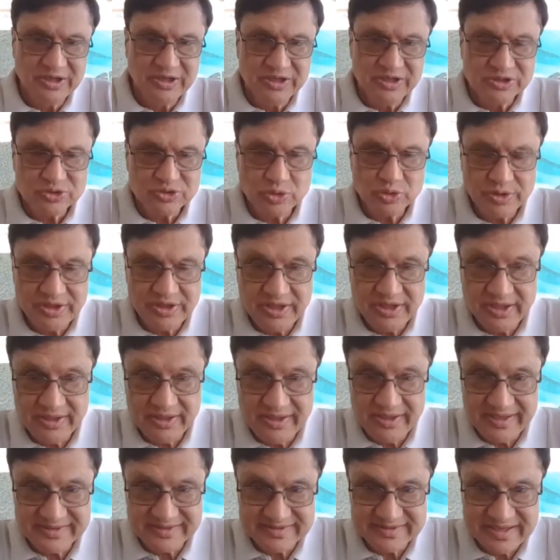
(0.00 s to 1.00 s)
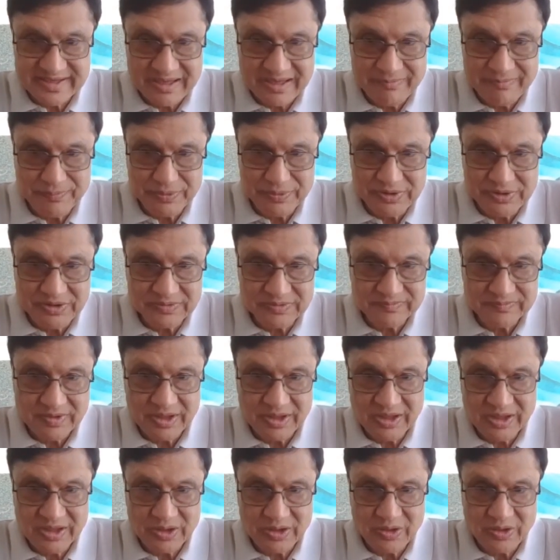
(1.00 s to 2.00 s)
So here in the example
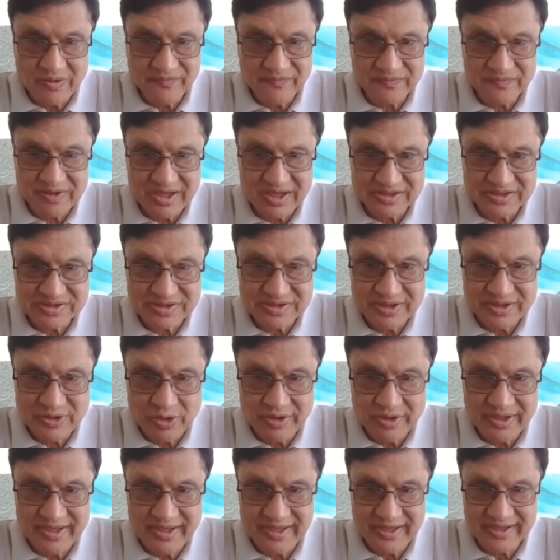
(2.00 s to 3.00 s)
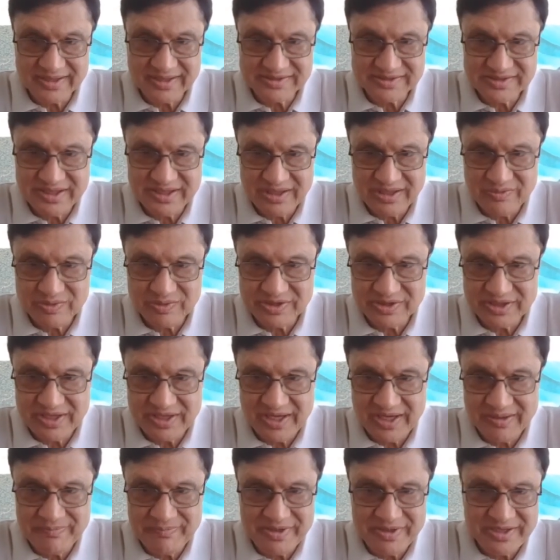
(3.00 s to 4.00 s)
of clustering on data set with
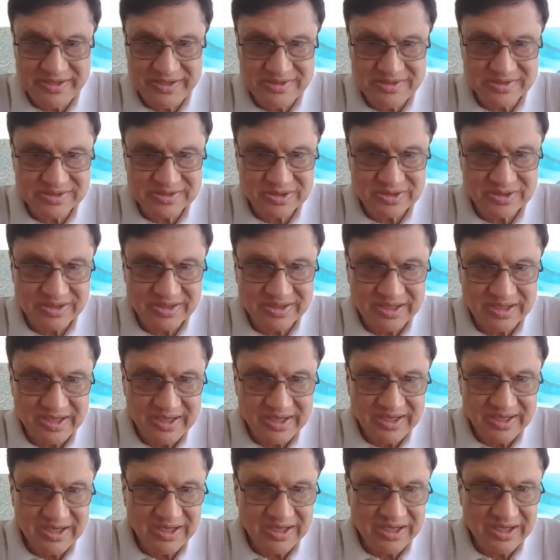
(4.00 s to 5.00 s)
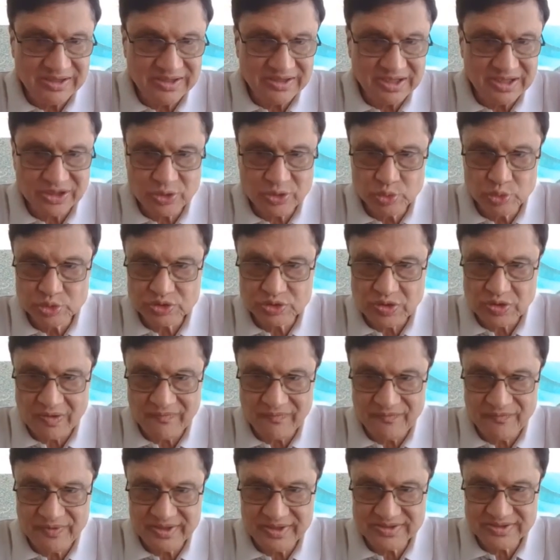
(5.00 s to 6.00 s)
k-means, there are two
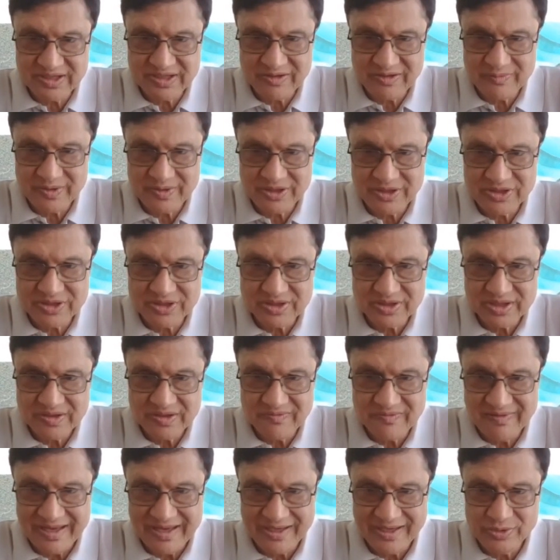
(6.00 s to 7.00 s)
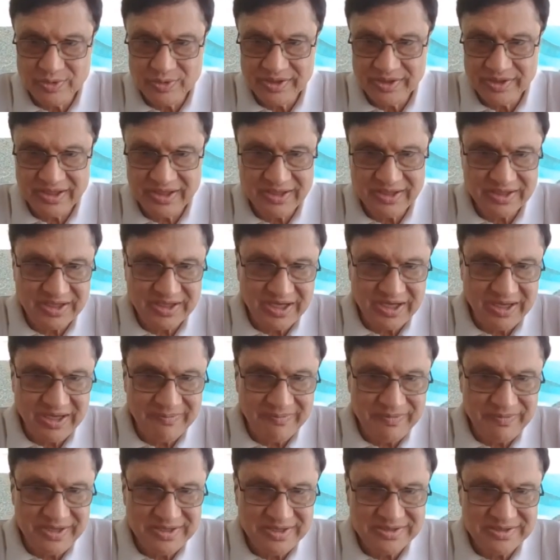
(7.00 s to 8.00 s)
softwares that have been evaluated,
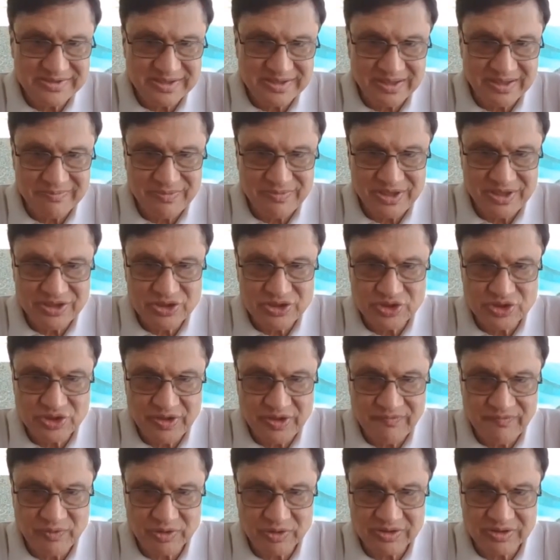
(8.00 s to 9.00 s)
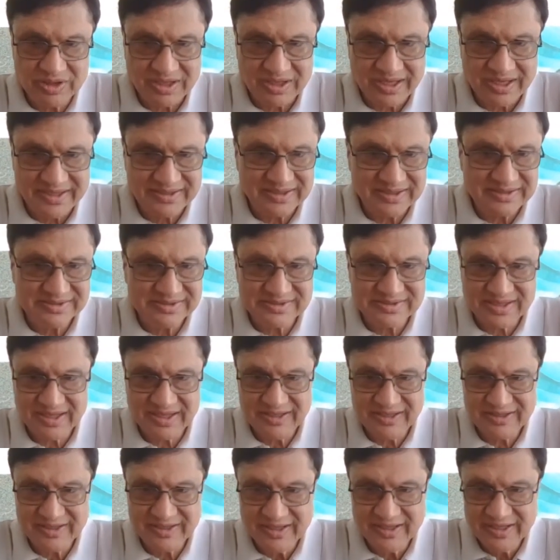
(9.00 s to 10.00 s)
k-means and mean shift on the right hand
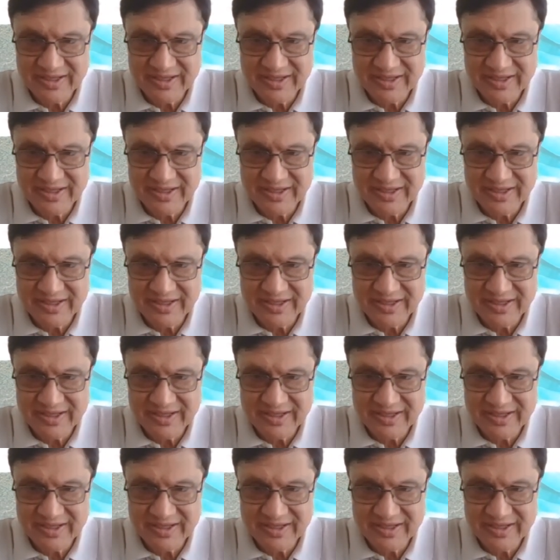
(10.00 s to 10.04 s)
side,